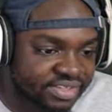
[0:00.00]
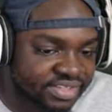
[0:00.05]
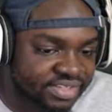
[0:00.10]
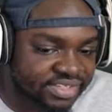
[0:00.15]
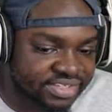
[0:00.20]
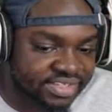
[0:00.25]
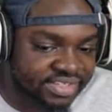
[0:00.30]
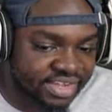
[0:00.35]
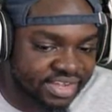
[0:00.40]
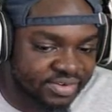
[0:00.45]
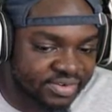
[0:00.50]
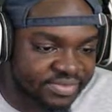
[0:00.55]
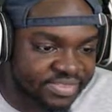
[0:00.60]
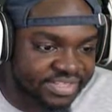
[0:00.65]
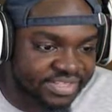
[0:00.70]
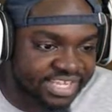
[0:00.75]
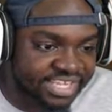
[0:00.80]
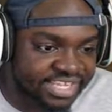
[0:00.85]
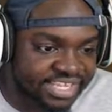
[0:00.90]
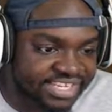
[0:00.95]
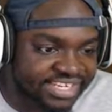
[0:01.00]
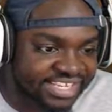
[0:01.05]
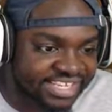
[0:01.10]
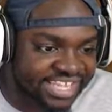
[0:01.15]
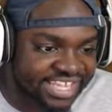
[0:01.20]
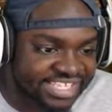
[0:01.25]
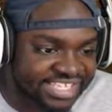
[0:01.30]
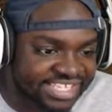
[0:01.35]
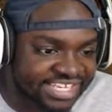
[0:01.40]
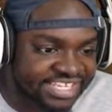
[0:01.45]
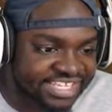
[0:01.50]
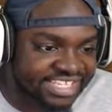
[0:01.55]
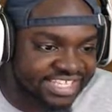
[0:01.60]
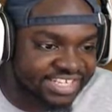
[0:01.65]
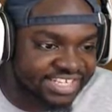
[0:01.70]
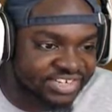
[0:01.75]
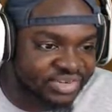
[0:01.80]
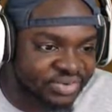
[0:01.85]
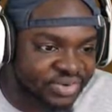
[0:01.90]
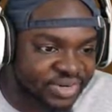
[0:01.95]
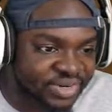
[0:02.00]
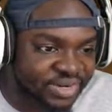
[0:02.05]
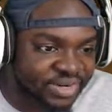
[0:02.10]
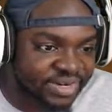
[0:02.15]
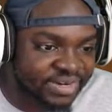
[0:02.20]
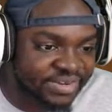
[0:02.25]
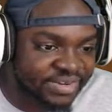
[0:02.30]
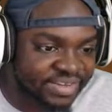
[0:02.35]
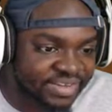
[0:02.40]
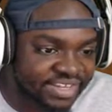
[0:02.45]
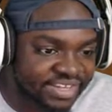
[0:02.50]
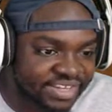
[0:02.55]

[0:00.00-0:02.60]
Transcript: I don't think that has anything to do here. Okay.